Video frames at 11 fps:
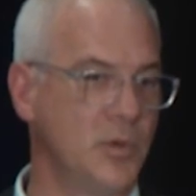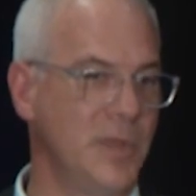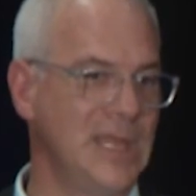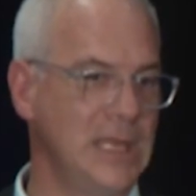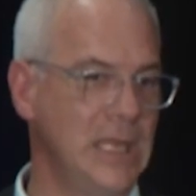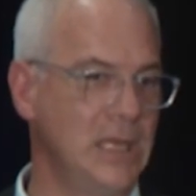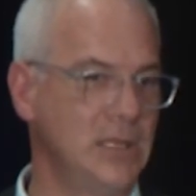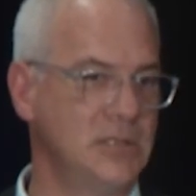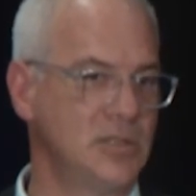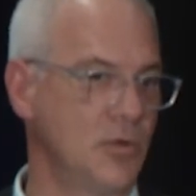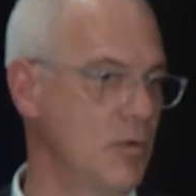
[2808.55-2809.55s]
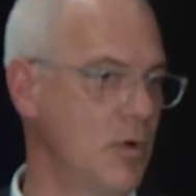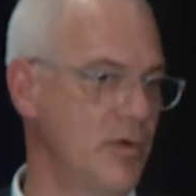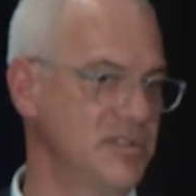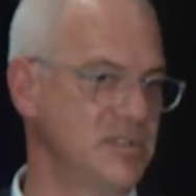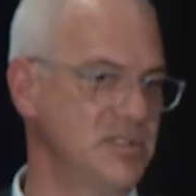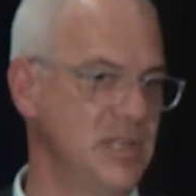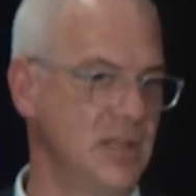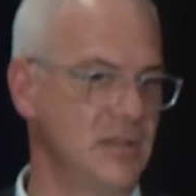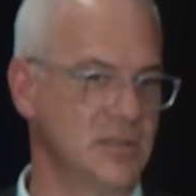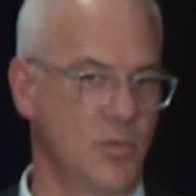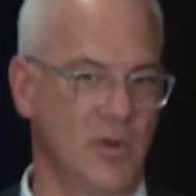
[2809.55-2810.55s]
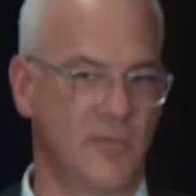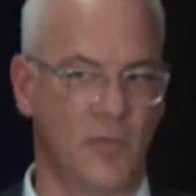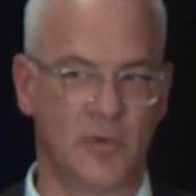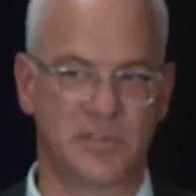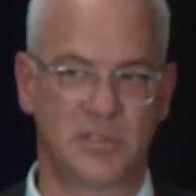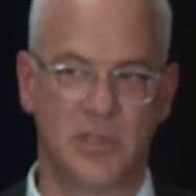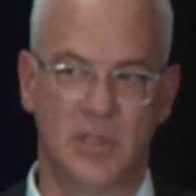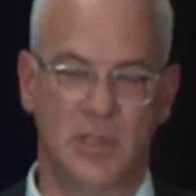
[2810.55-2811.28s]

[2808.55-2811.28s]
be needed to grow and sustain this workforce.